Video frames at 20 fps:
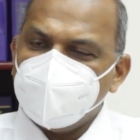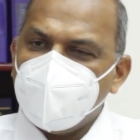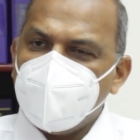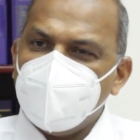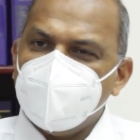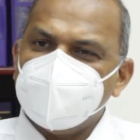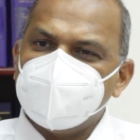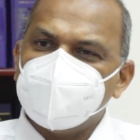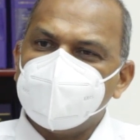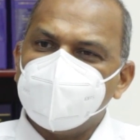
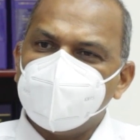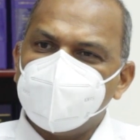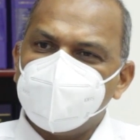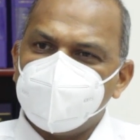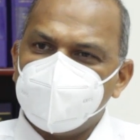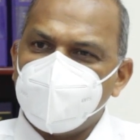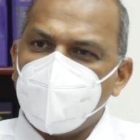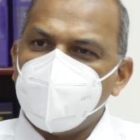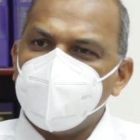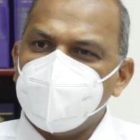has
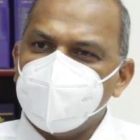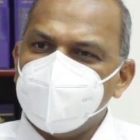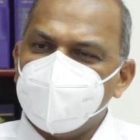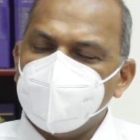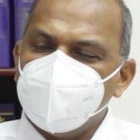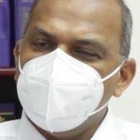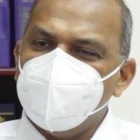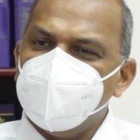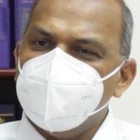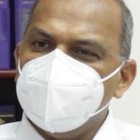proper
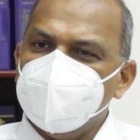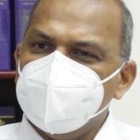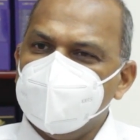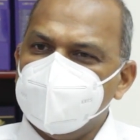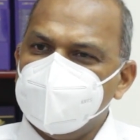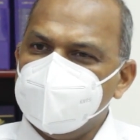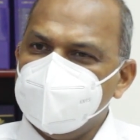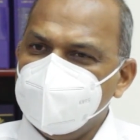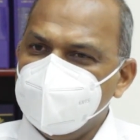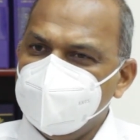flow in
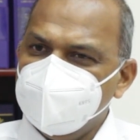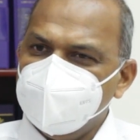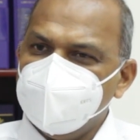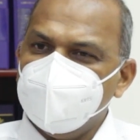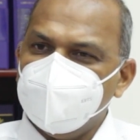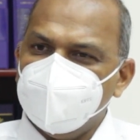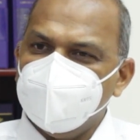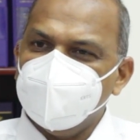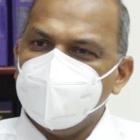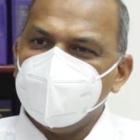its,
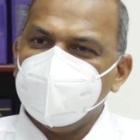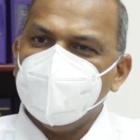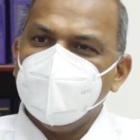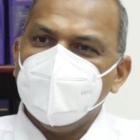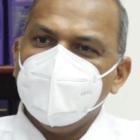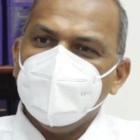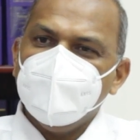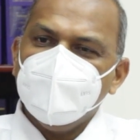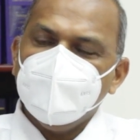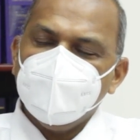you know,
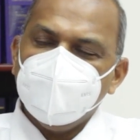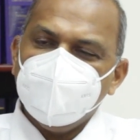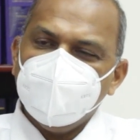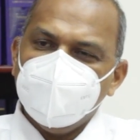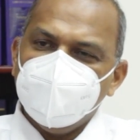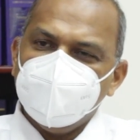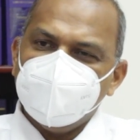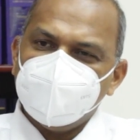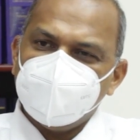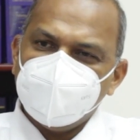
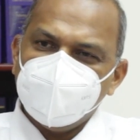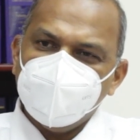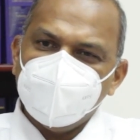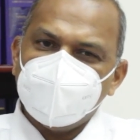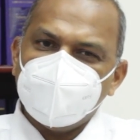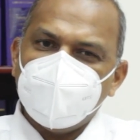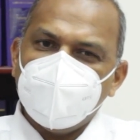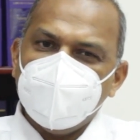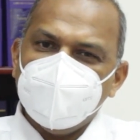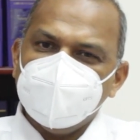in its
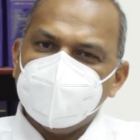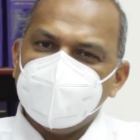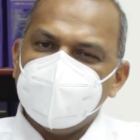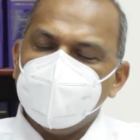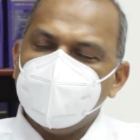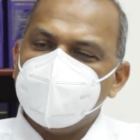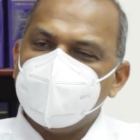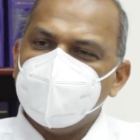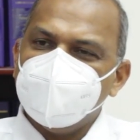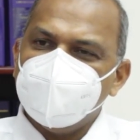
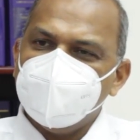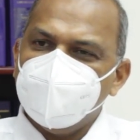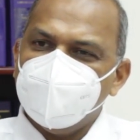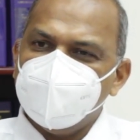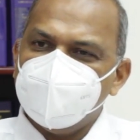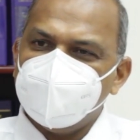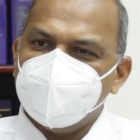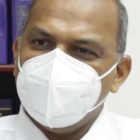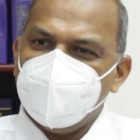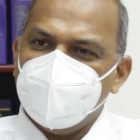utilization
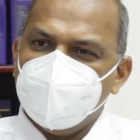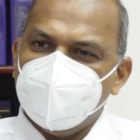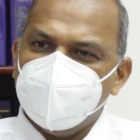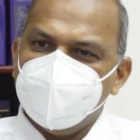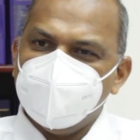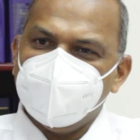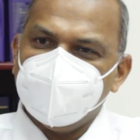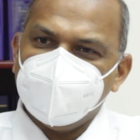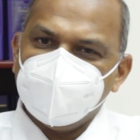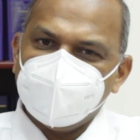of
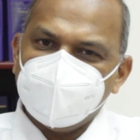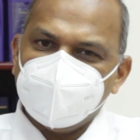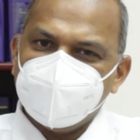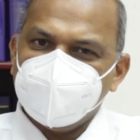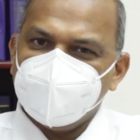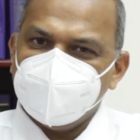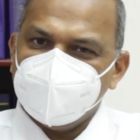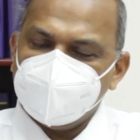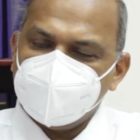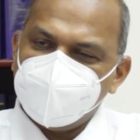
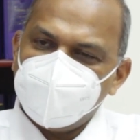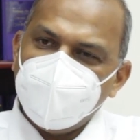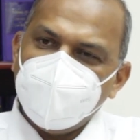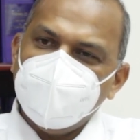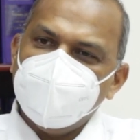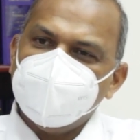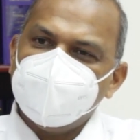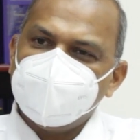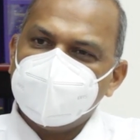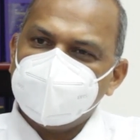
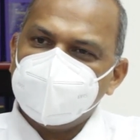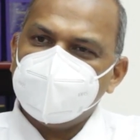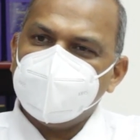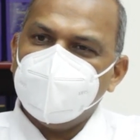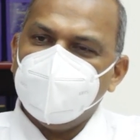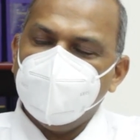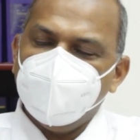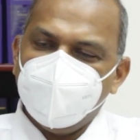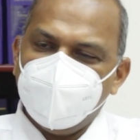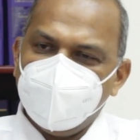space
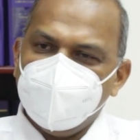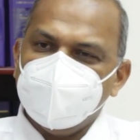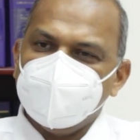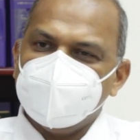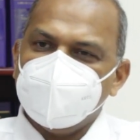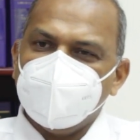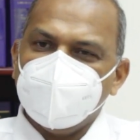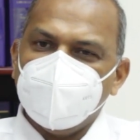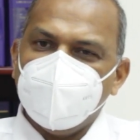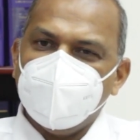and
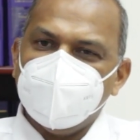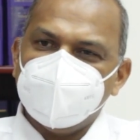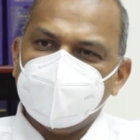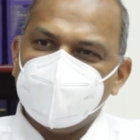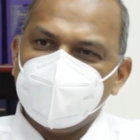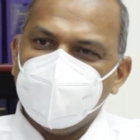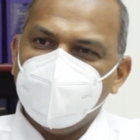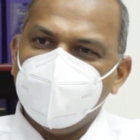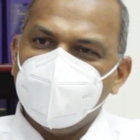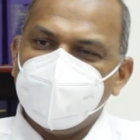things like that.
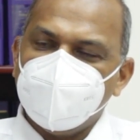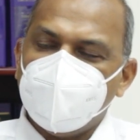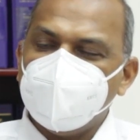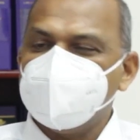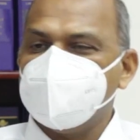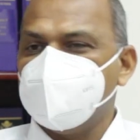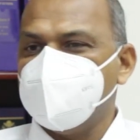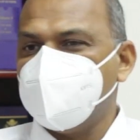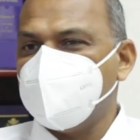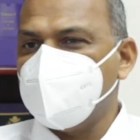So that's the